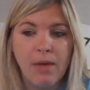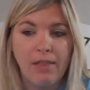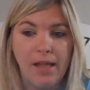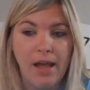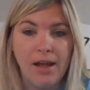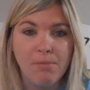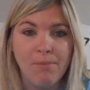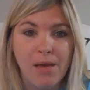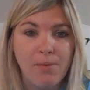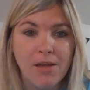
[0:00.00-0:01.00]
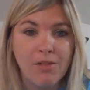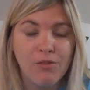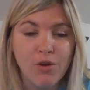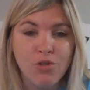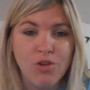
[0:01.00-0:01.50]
And then maybe in
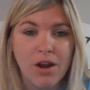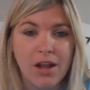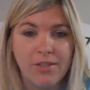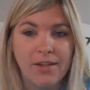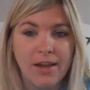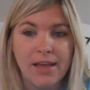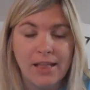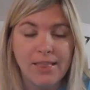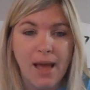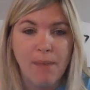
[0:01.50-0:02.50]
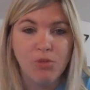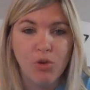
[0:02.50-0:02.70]
the future, it's going to get them